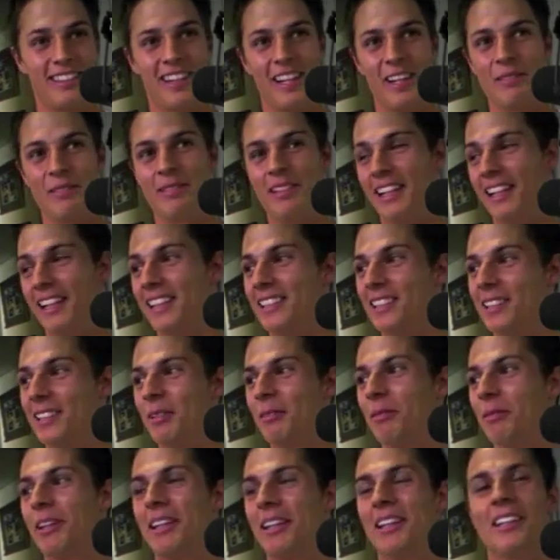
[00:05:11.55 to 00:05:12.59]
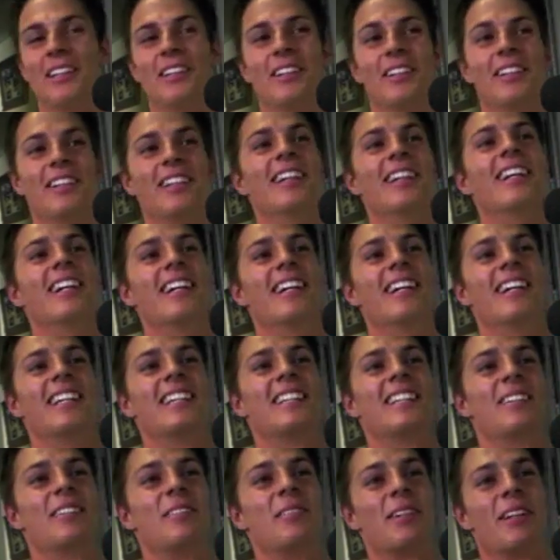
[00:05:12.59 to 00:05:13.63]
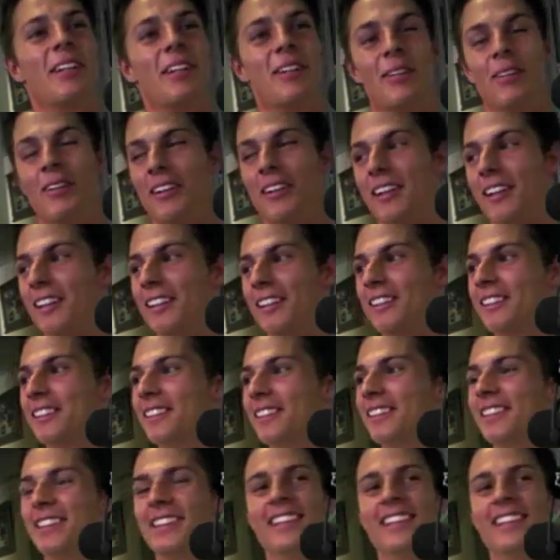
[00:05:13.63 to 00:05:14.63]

Hopefully, let's see what we can do. Yeah, yeah. fancy life.